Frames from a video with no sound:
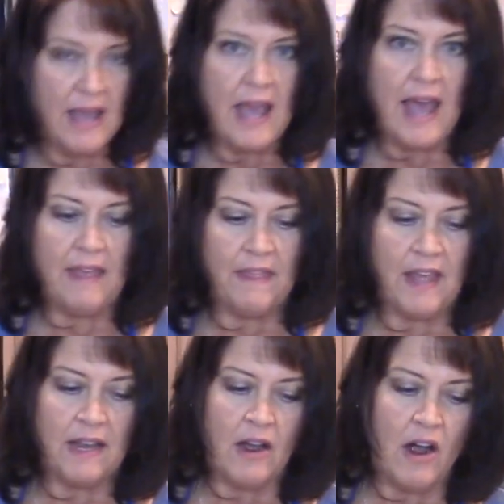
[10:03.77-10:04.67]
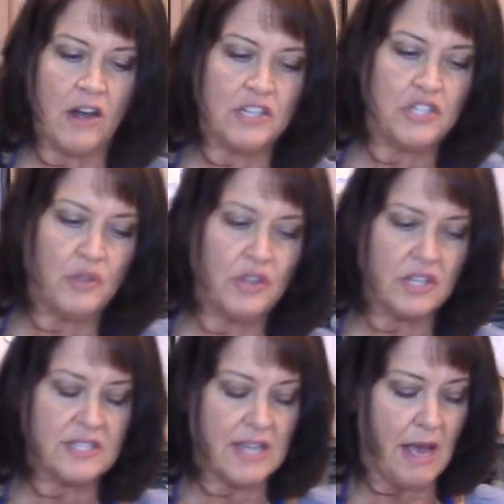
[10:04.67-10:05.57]
And then our
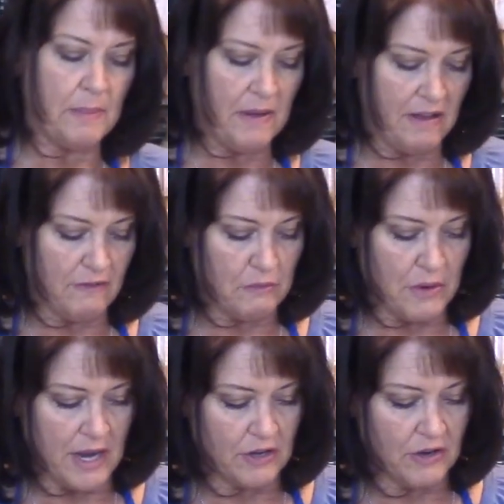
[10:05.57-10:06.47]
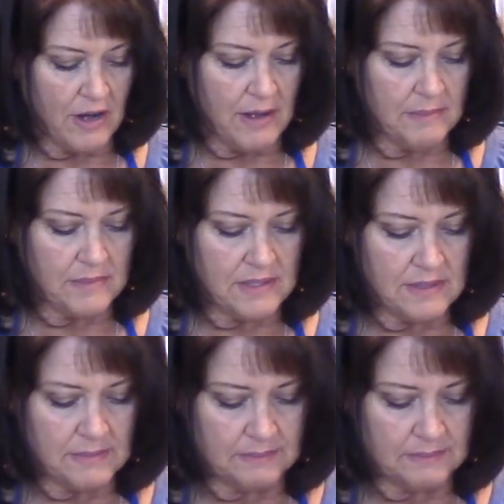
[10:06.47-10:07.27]
2/3 cup of breadcrumbs.